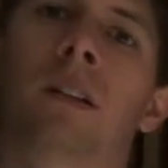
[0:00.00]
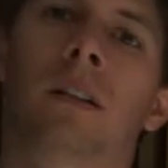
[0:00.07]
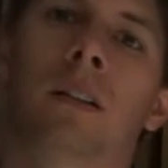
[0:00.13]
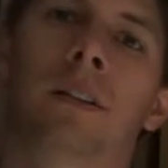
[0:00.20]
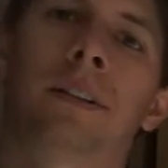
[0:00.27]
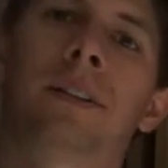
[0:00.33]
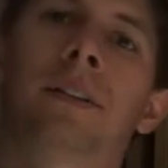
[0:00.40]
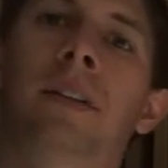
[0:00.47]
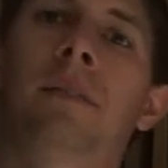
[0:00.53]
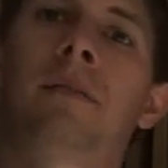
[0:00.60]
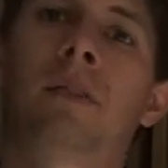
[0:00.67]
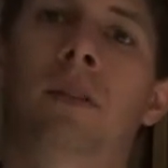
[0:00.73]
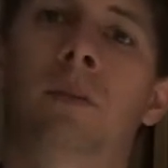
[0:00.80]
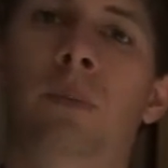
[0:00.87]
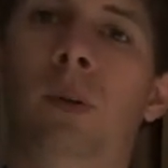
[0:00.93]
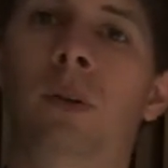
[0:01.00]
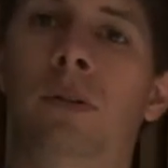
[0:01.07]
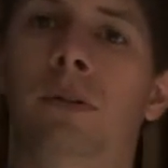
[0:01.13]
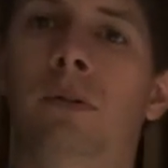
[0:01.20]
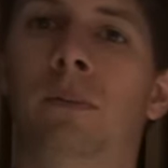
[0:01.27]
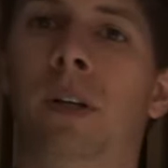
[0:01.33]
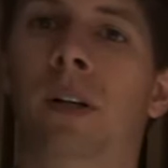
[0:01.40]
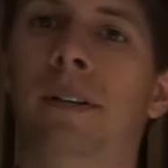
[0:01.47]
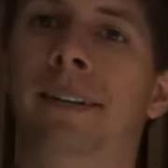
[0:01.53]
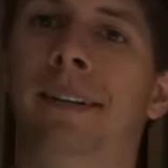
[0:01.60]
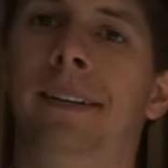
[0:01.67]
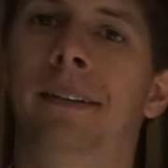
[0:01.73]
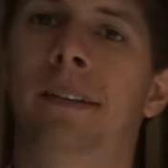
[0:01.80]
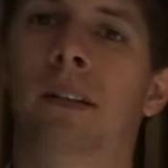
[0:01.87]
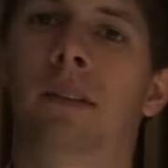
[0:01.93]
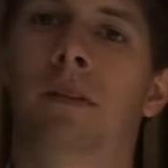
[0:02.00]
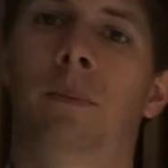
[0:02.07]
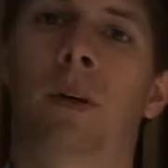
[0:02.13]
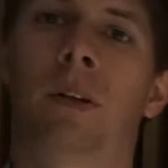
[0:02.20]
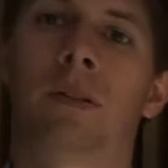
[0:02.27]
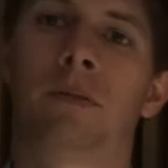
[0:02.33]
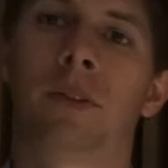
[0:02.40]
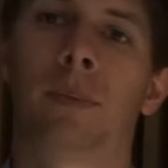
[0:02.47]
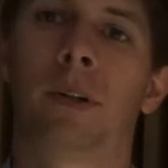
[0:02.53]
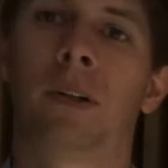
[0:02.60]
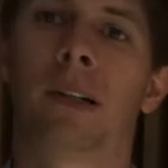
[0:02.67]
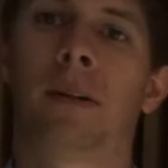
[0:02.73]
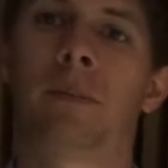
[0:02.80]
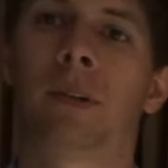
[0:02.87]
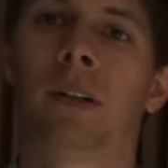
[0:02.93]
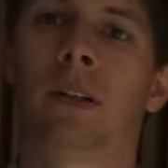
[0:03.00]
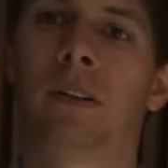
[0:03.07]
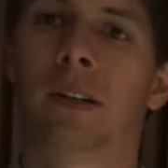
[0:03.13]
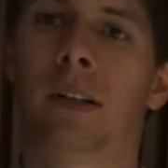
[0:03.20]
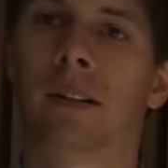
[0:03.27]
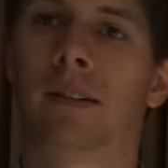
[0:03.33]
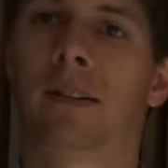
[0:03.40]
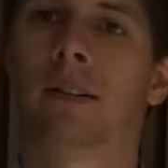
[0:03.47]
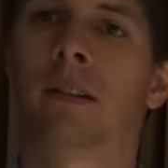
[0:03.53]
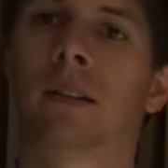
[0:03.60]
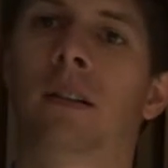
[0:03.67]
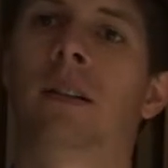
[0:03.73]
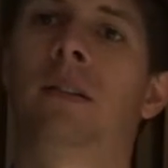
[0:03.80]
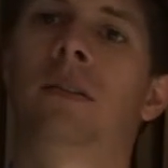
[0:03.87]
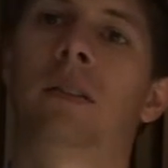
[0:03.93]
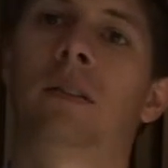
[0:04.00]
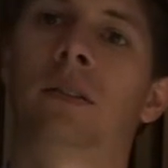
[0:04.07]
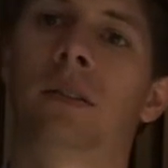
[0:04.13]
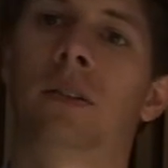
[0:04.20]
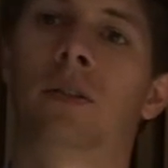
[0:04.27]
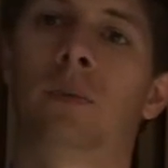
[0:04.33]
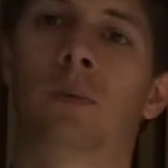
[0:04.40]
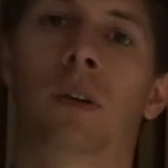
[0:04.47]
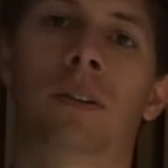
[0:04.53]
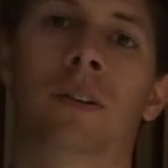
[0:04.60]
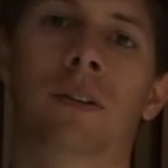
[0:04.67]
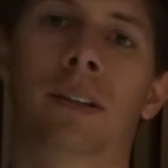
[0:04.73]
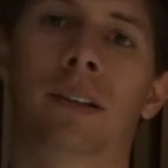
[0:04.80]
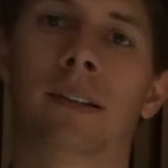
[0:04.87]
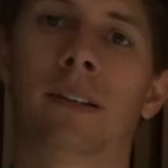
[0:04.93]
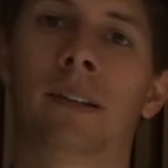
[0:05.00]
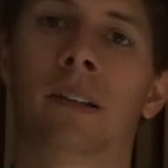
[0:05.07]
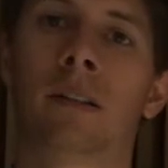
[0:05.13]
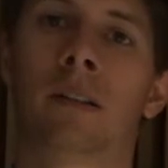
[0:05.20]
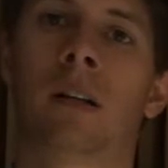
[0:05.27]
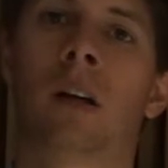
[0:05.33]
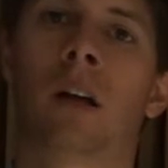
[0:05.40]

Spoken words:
There are several important proteins in the bone remodeling process. These include WONT signaling,